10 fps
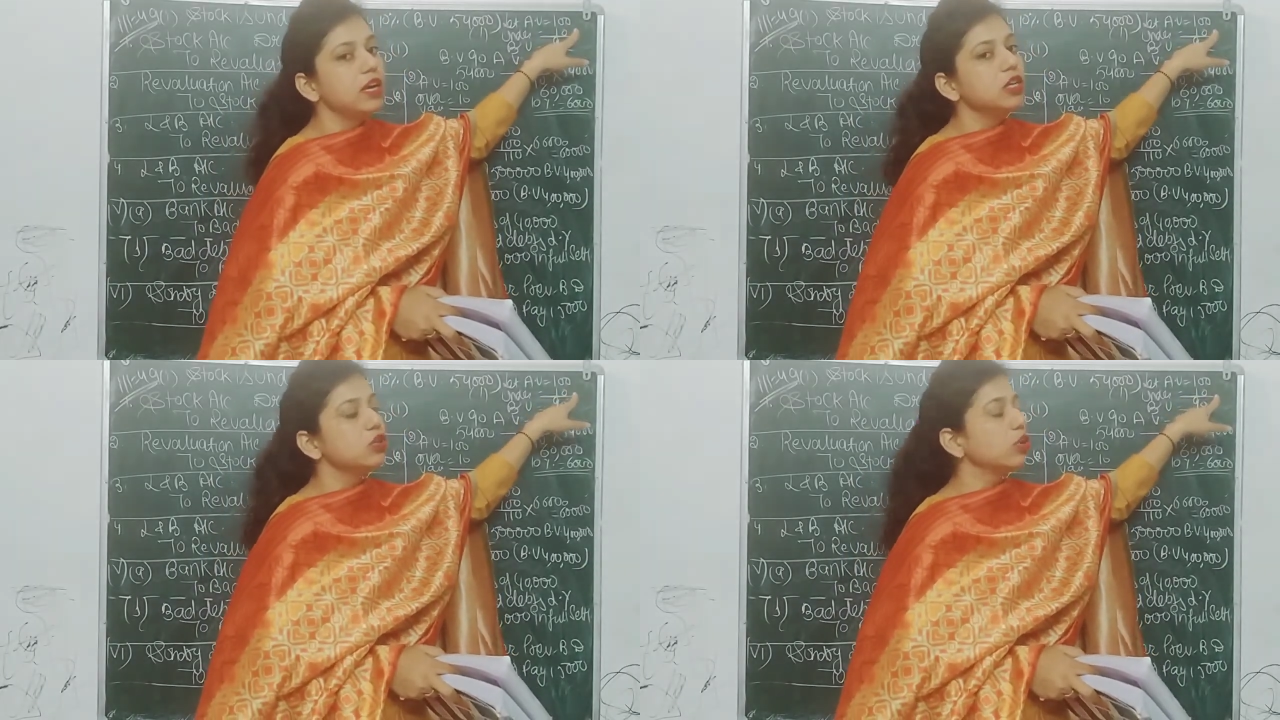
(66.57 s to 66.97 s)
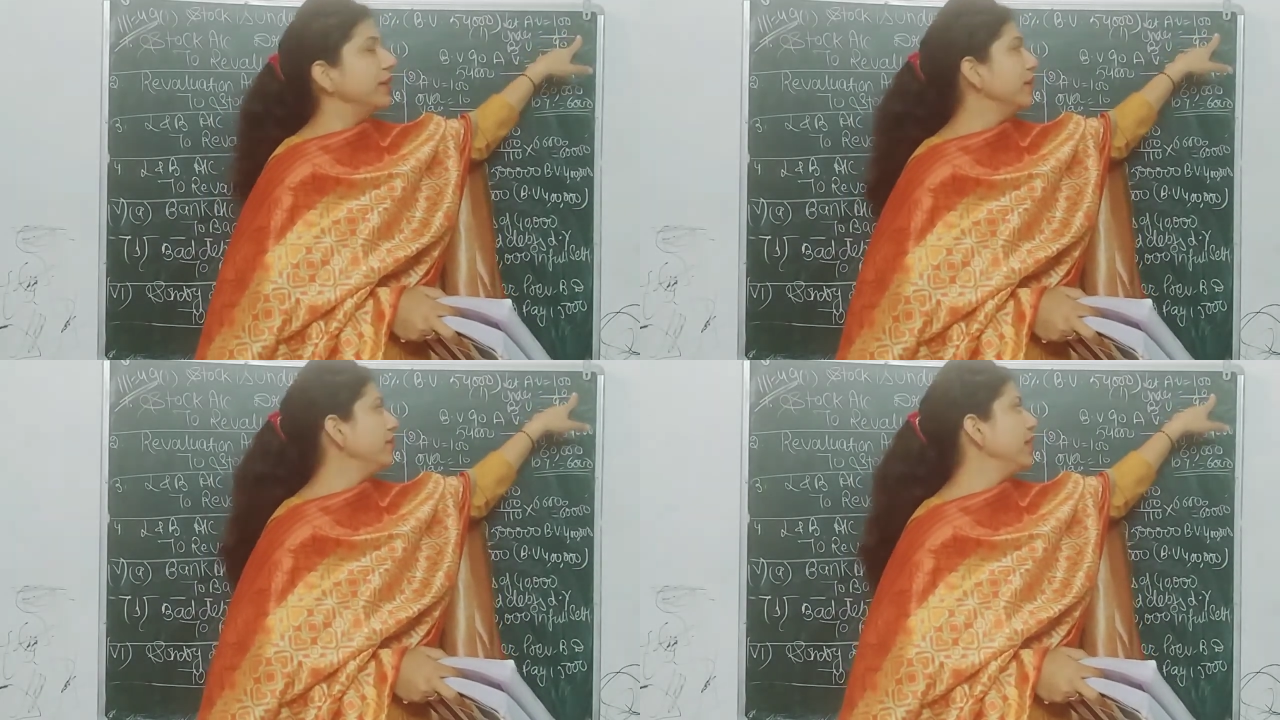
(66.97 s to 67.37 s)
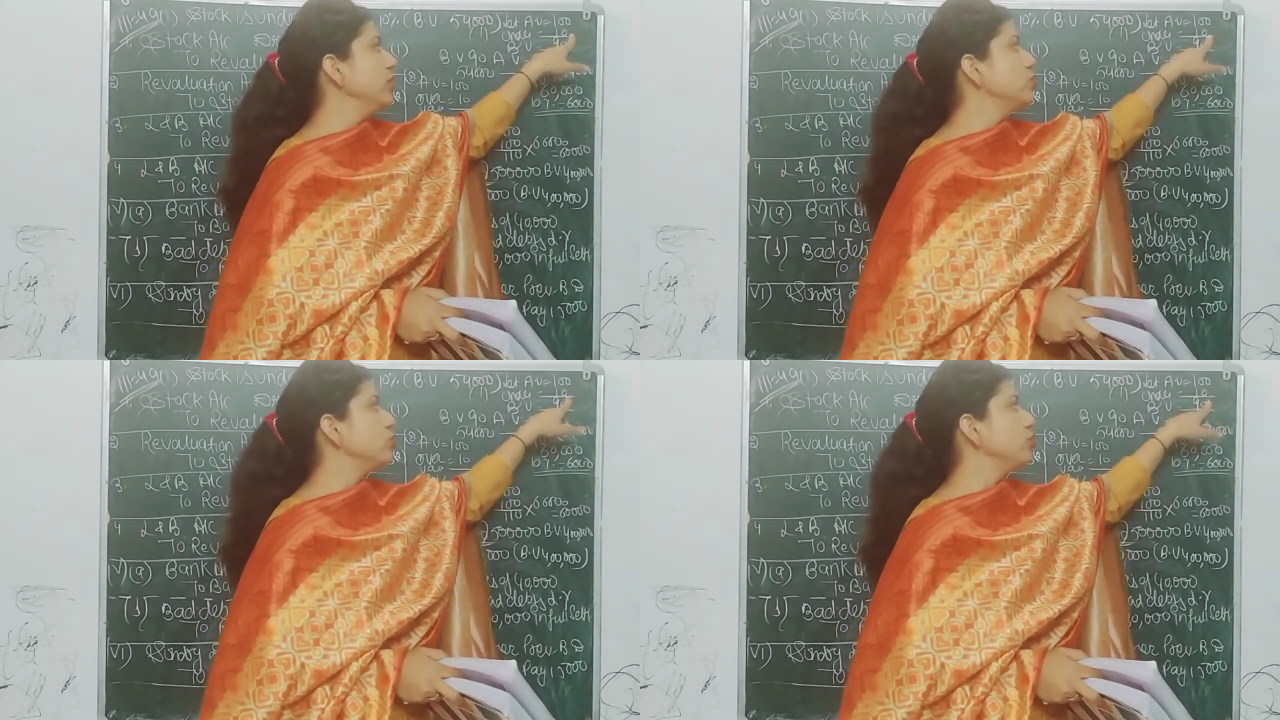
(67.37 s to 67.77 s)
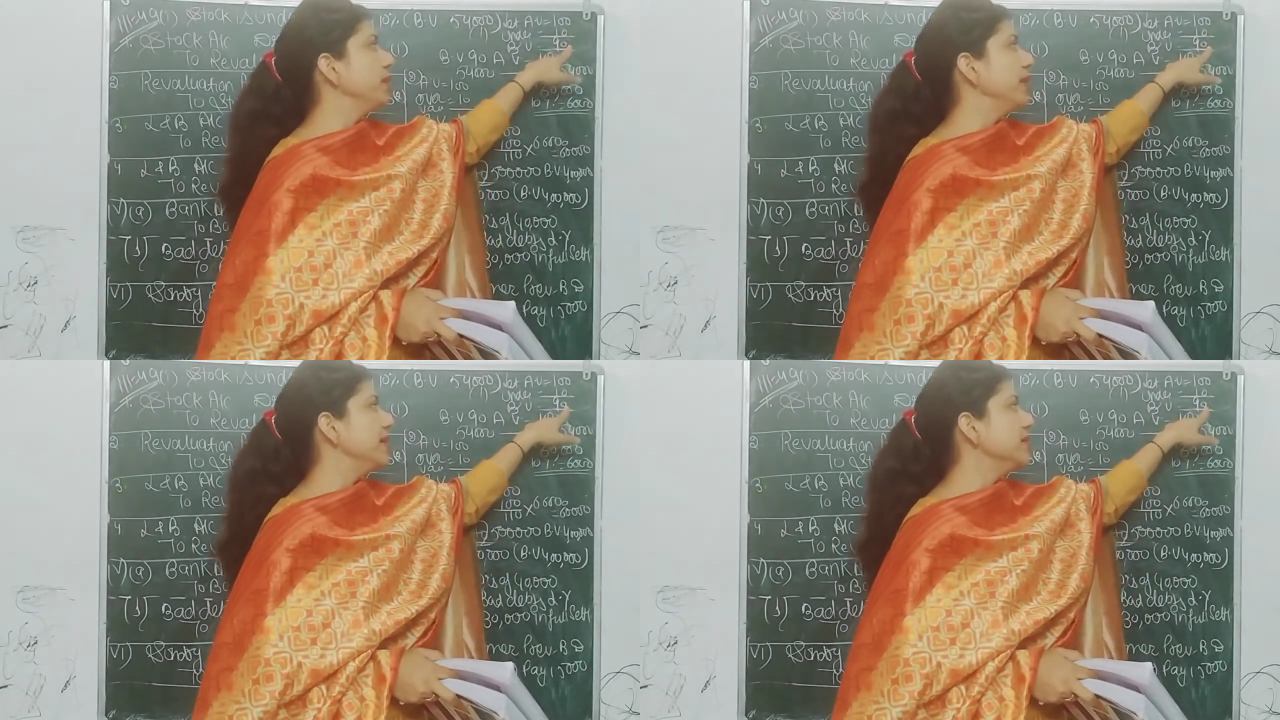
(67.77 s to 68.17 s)
So undervalued should
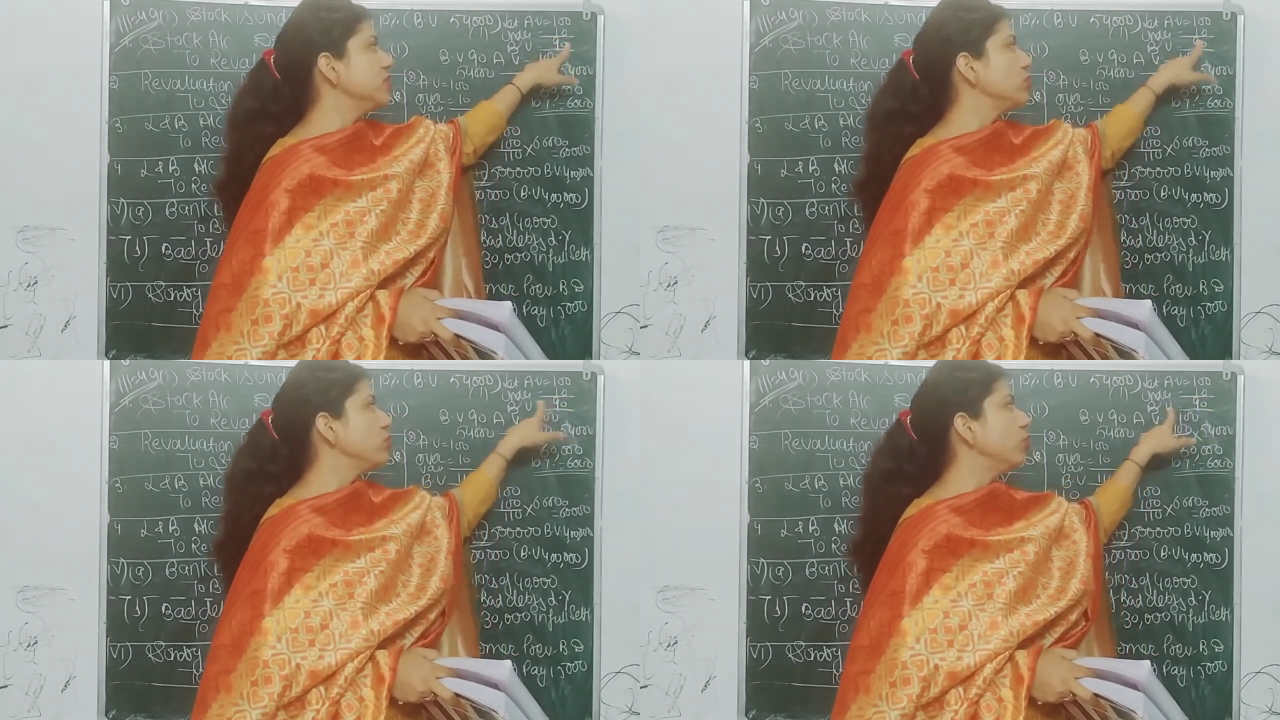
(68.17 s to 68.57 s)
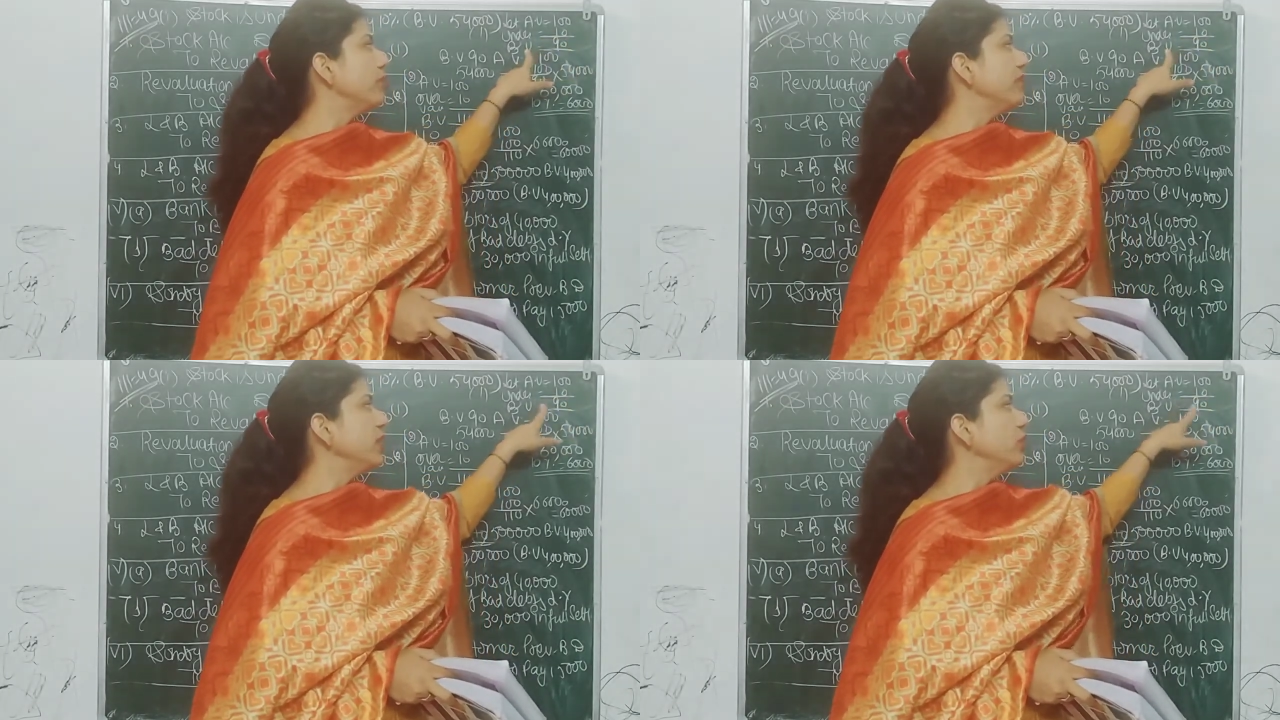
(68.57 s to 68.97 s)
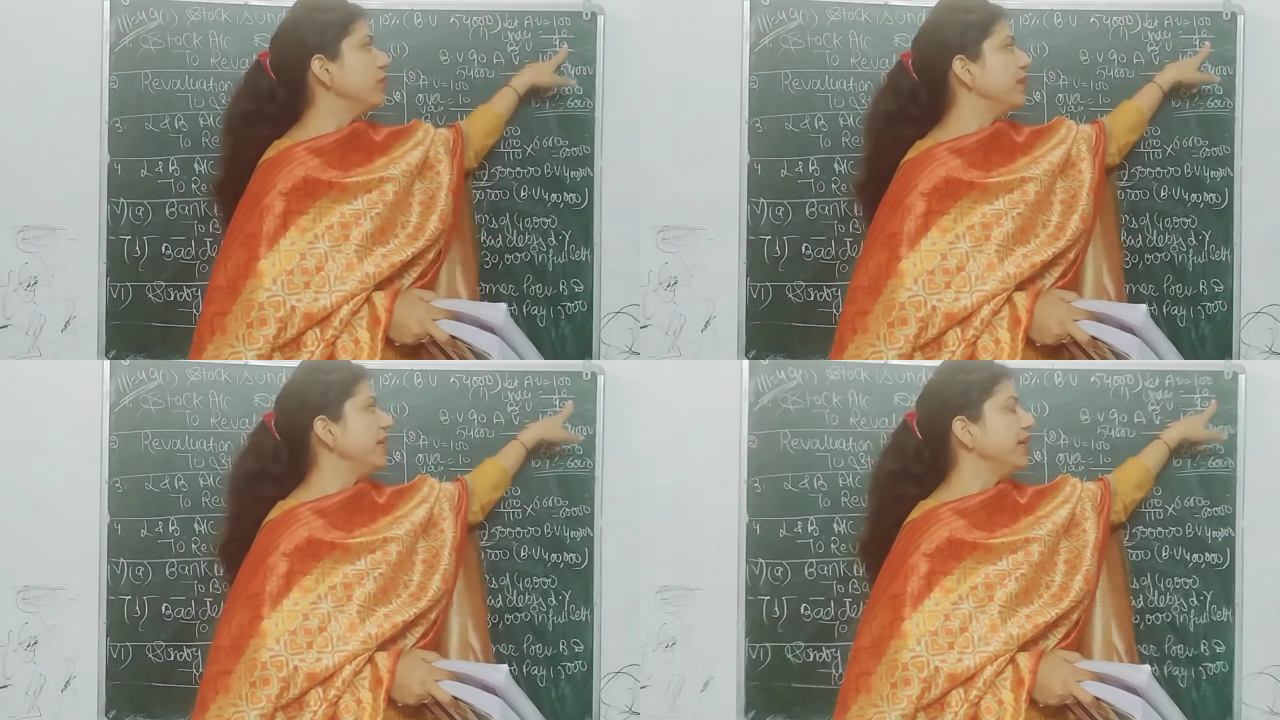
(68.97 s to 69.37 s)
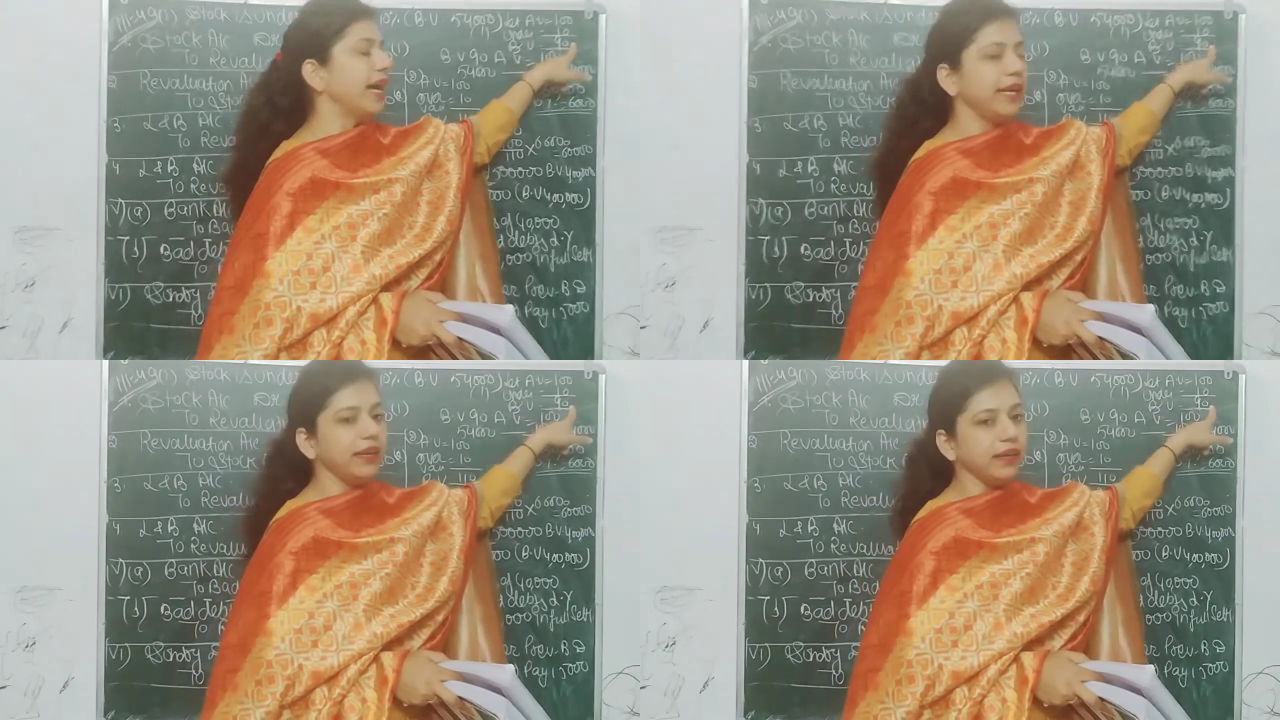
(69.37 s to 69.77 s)
be less, so book value remained
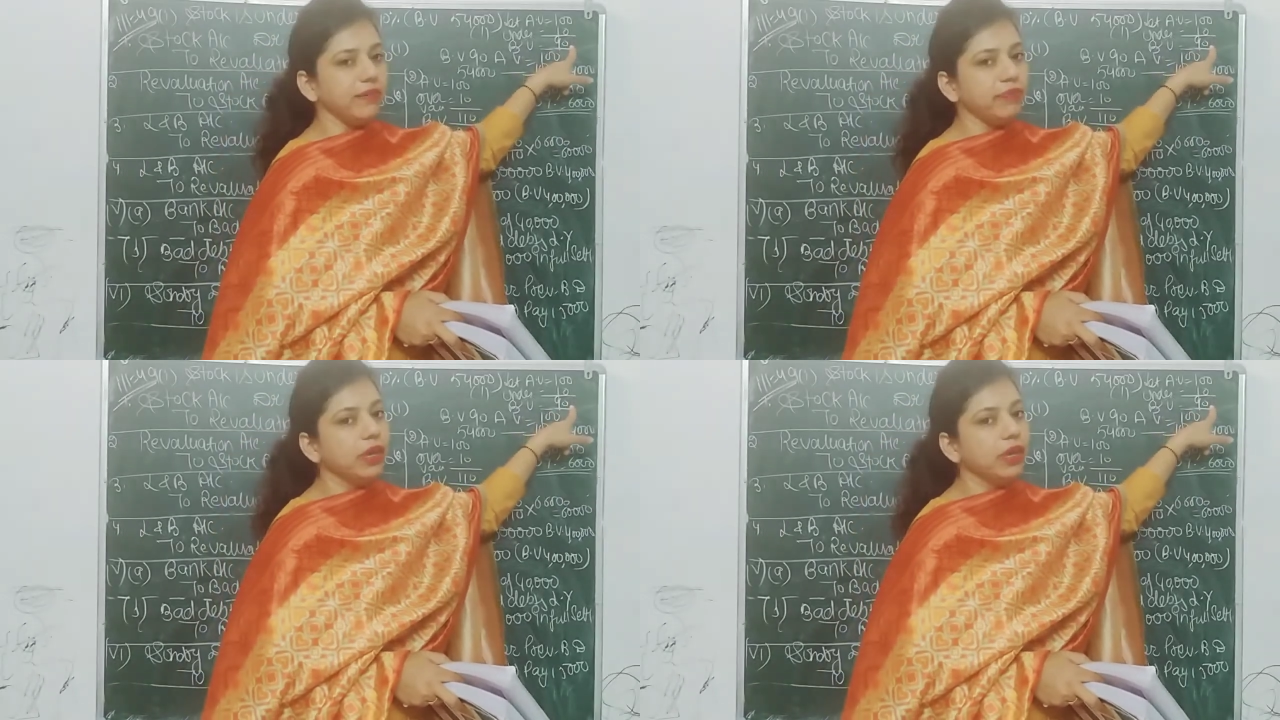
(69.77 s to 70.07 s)
90.